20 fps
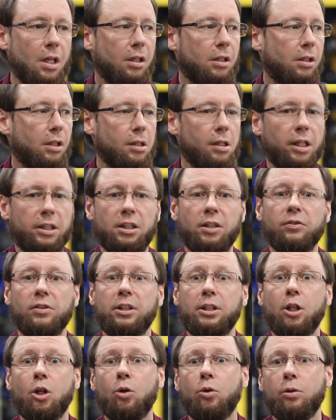
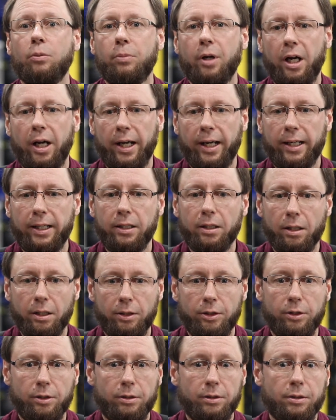collectively owned by
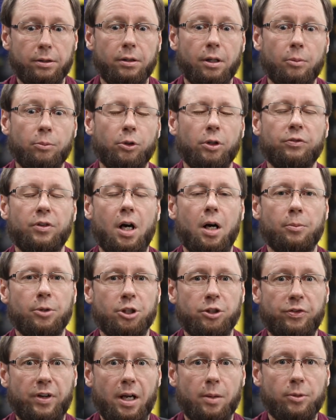a number of
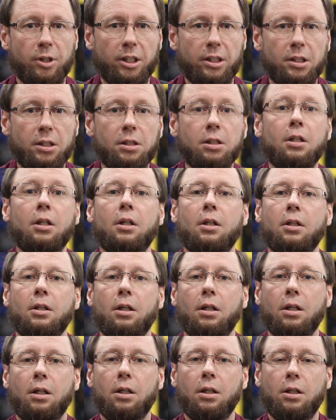Amish families,
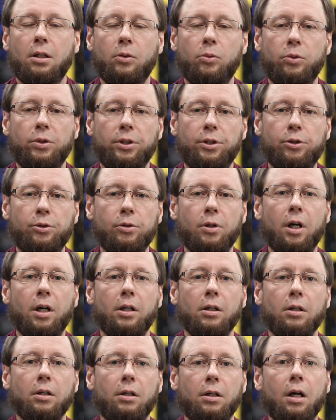we do
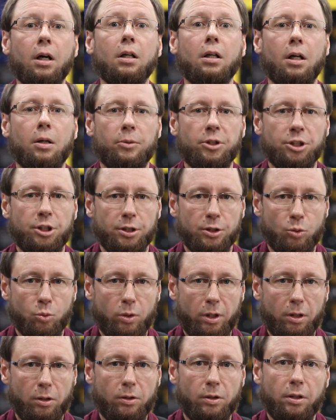hire non-Amish as
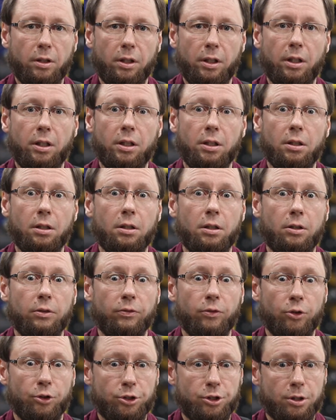well.
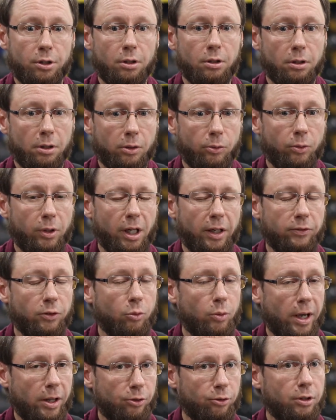We have
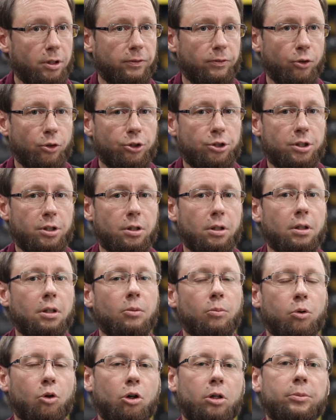a rather diverse
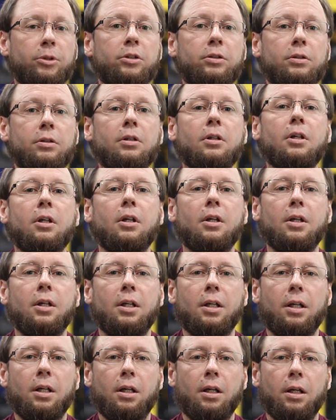employment,
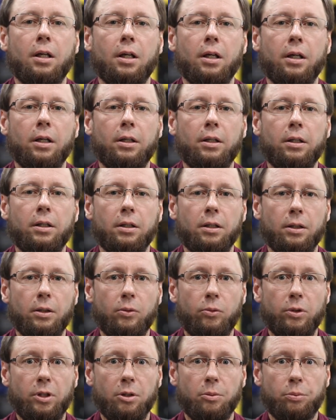
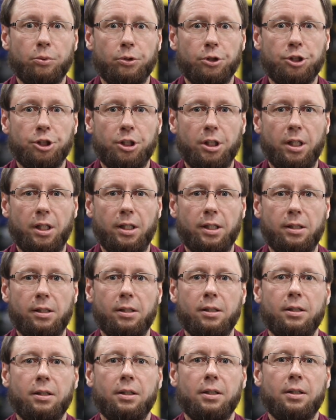and we
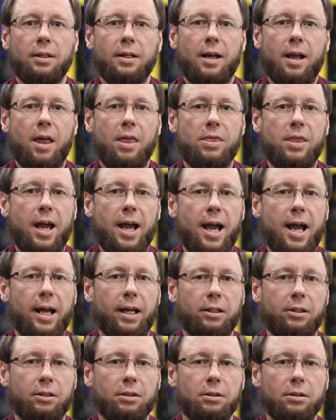appreciate
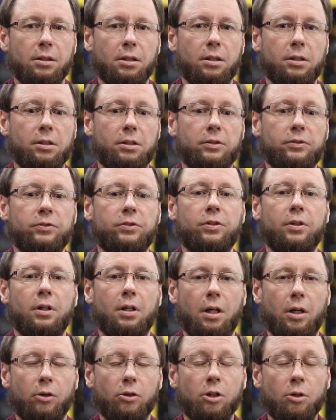that
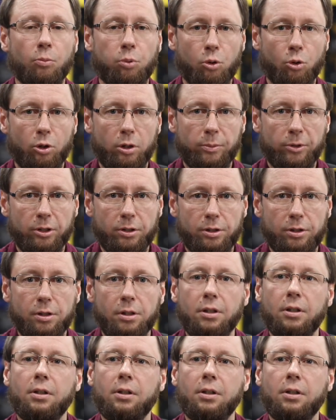of our employment.